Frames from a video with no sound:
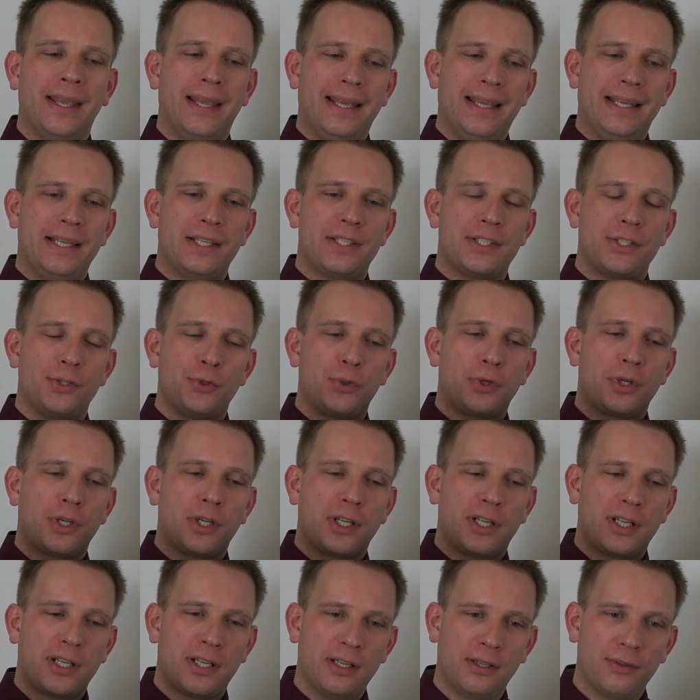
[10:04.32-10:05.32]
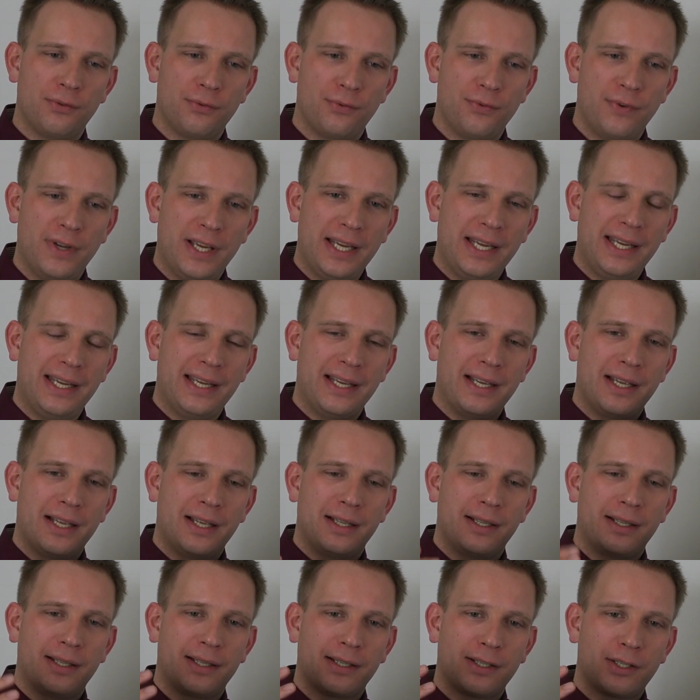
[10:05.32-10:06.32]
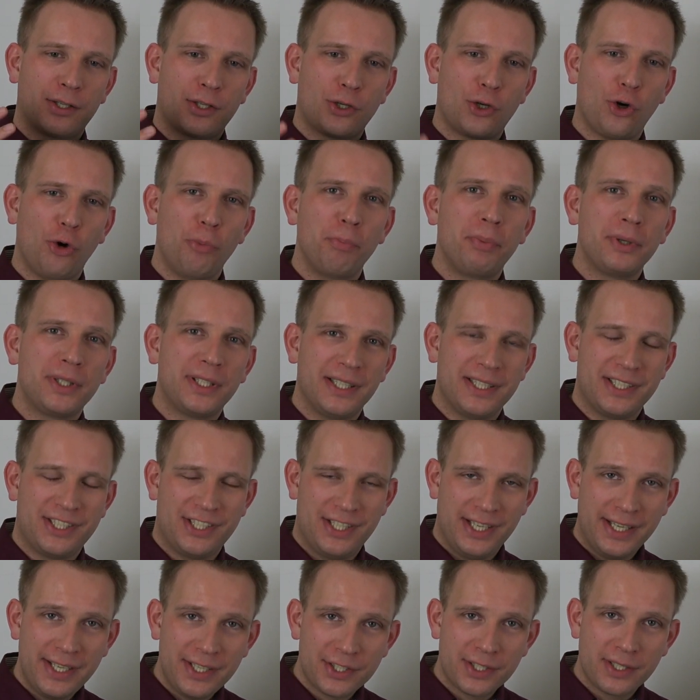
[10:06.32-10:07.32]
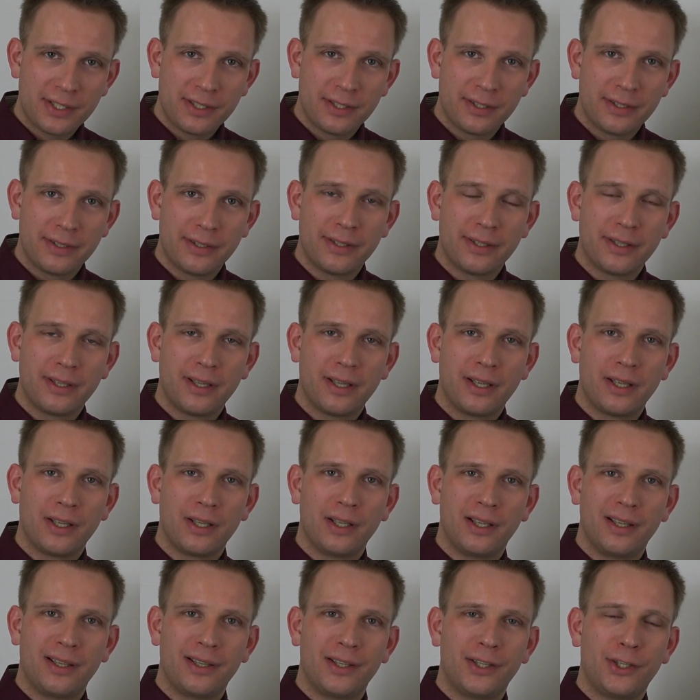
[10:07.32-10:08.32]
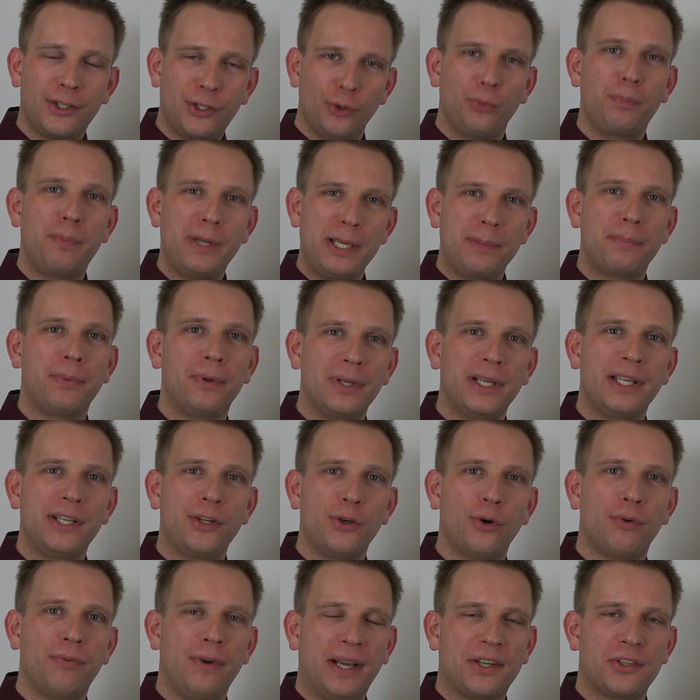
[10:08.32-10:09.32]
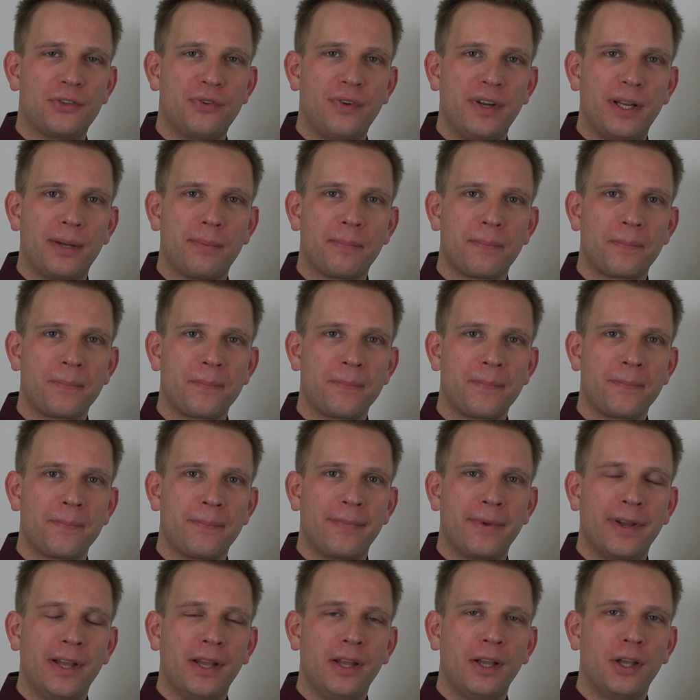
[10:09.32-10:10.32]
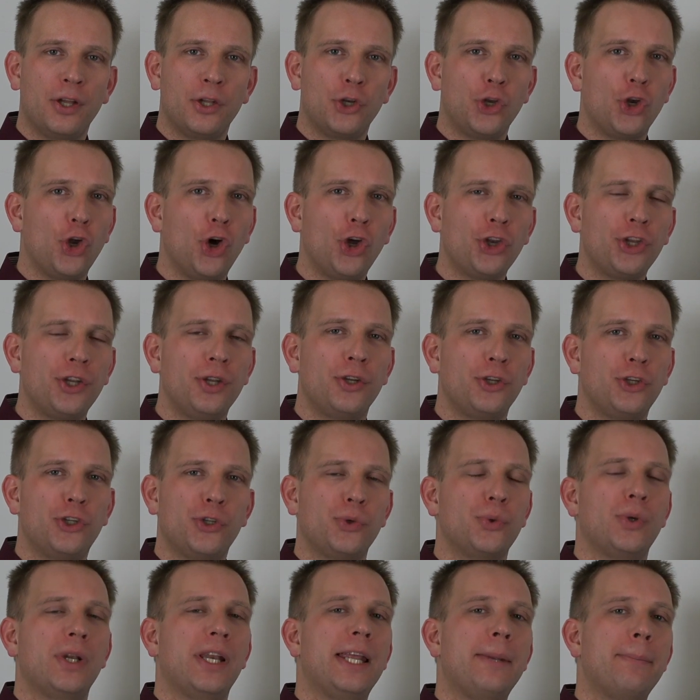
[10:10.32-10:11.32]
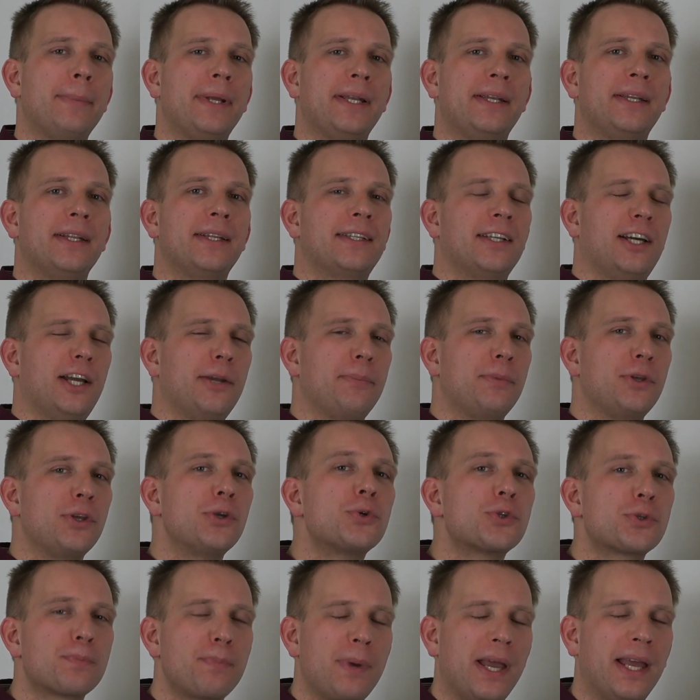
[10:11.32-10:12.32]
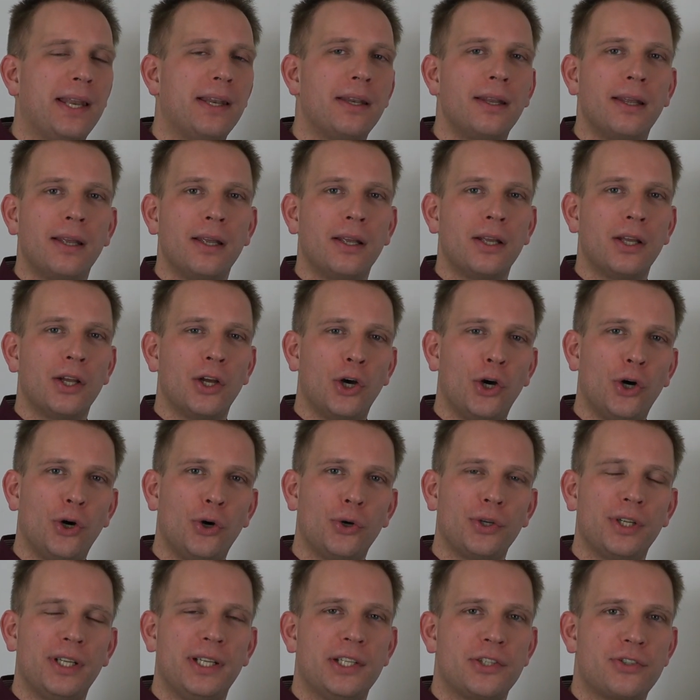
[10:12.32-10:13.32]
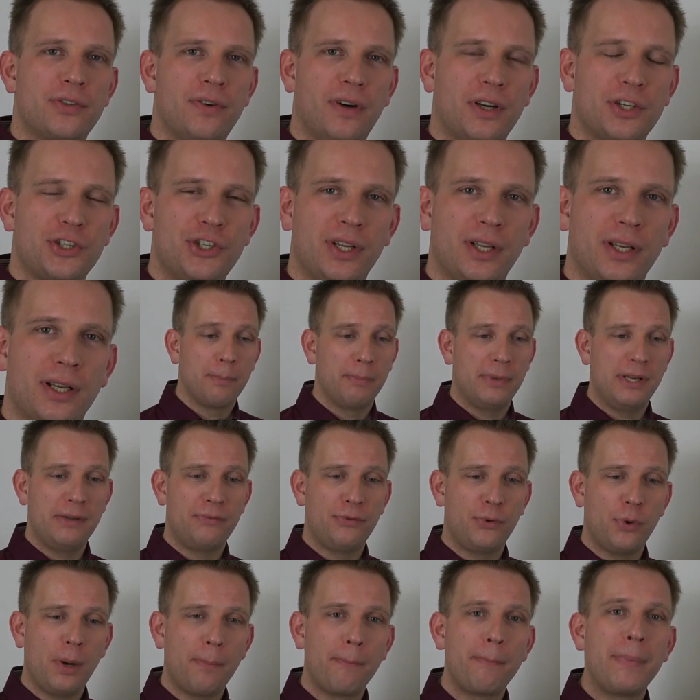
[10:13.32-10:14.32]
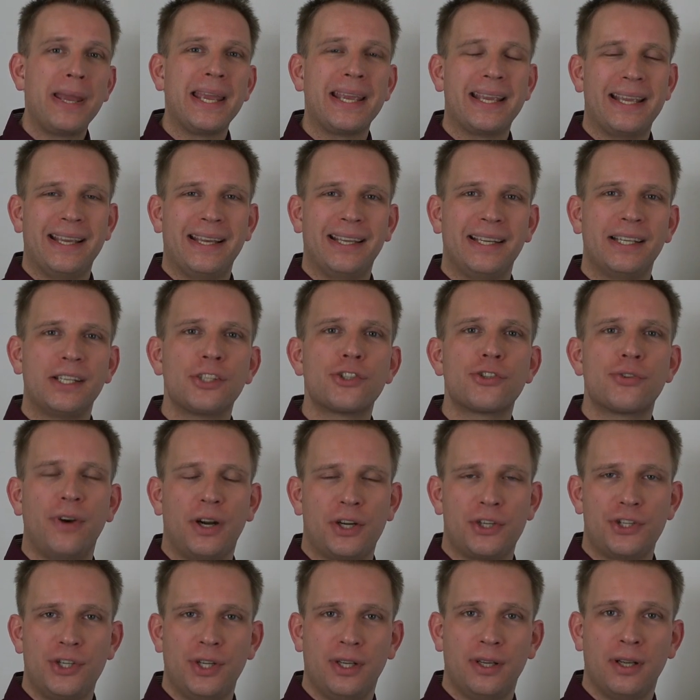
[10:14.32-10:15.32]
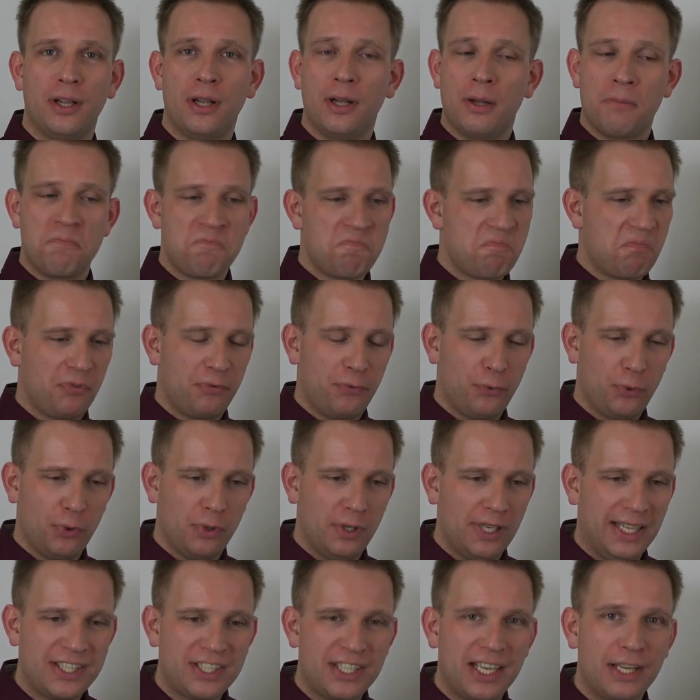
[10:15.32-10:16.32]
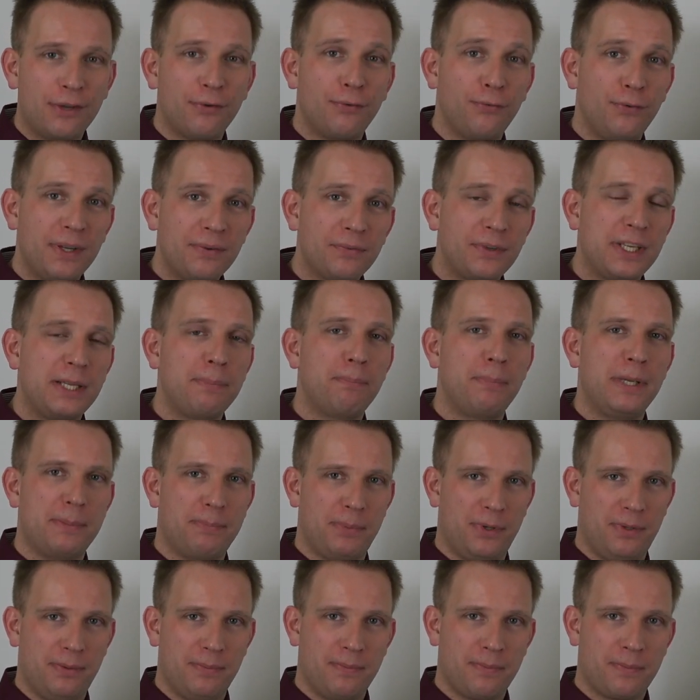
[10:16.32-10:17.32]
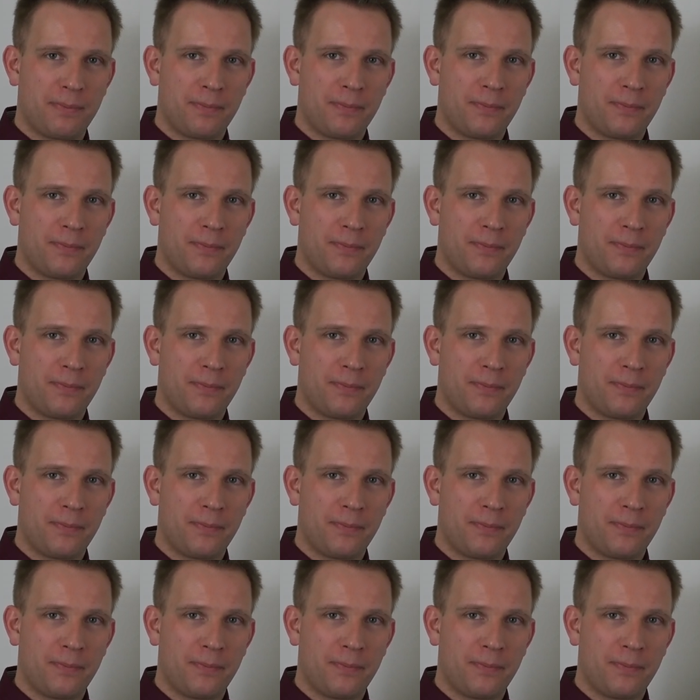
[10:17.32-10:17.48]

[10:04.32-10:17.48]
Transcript: is to convey competencies to people in your factory, not to limit the time you spend on an instruction. If you are making an instruction for, let's say, 50 people,